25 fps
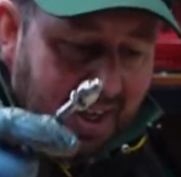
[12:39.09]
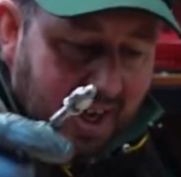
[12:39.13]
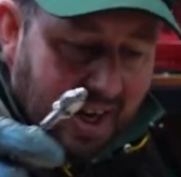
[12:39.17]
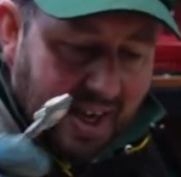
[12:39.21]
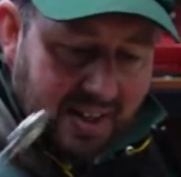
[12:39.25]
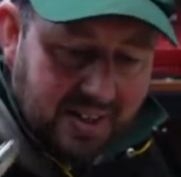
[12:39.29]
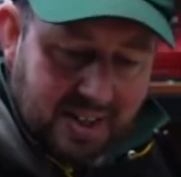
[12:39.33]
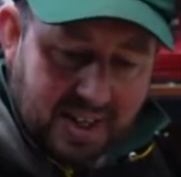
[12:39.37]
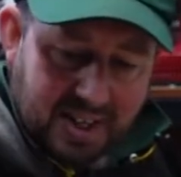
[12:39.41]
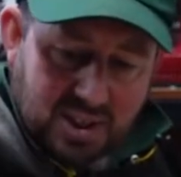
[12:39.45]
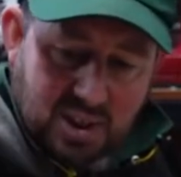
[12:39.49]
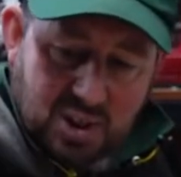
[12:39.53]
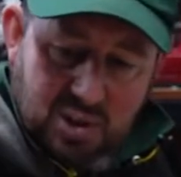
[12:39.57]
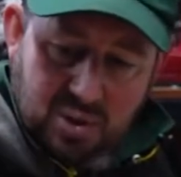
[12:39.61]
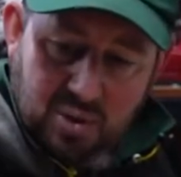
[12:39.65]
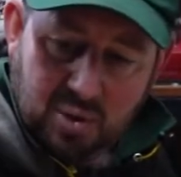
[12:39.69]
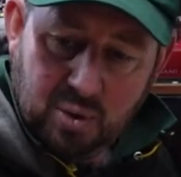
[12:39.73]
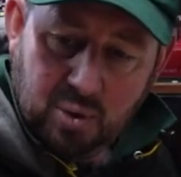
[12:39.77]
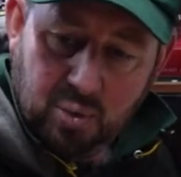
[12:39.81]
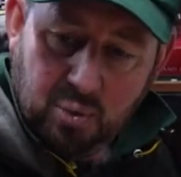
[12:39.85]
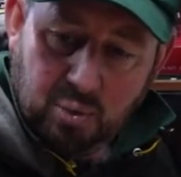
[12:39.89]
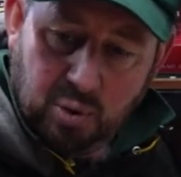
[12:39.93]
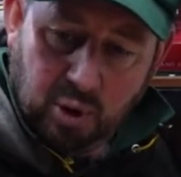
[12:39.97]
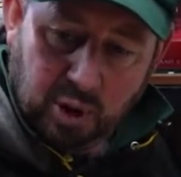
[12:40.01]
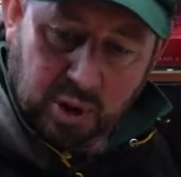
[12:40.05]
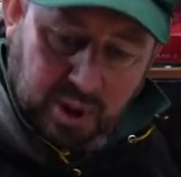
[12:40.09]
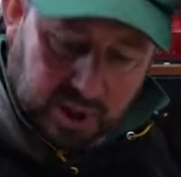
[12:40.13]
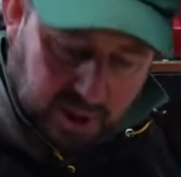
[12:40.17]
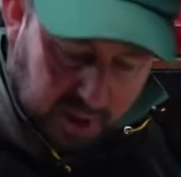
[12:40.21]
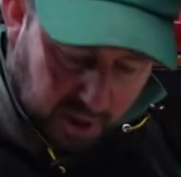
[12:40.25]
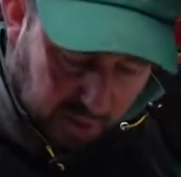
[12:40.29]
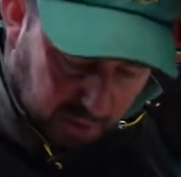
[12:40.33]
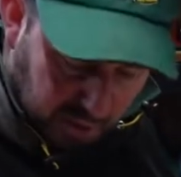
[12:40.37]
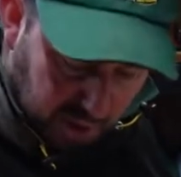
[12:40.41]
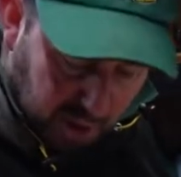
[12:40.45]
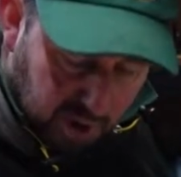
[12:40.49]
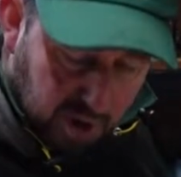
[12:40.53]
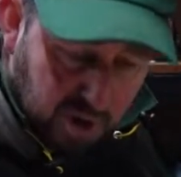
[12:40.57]
And that's what you
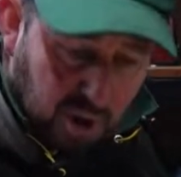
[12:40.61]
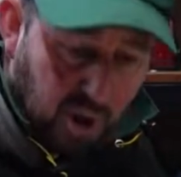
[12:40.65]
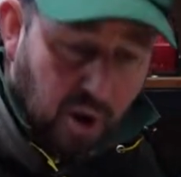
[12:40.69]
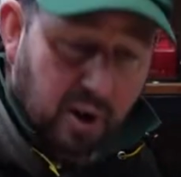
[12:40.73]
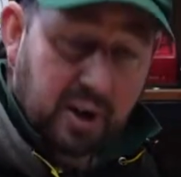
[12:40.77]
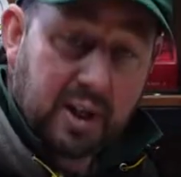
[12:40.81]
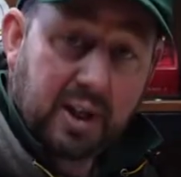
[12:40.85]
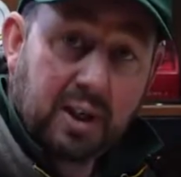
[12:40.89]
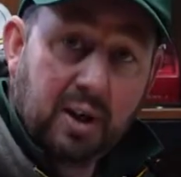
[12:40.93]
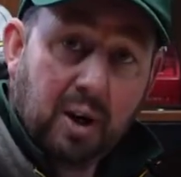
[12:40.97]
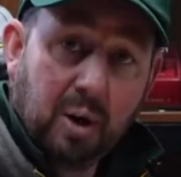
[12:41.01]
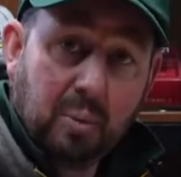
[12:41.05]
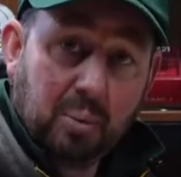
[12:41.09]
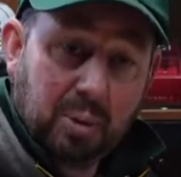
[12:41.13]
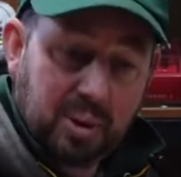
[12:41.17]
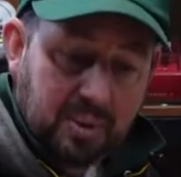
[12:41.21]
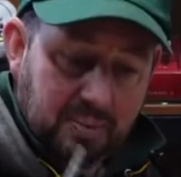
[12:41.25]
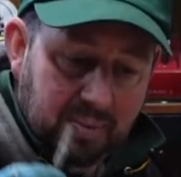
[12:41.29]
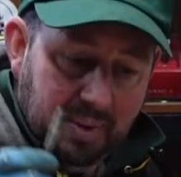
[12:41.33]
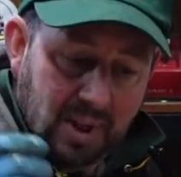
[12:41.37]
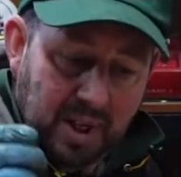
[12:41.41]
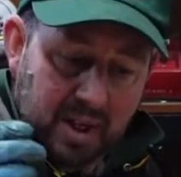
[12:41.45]
use to tighten it up.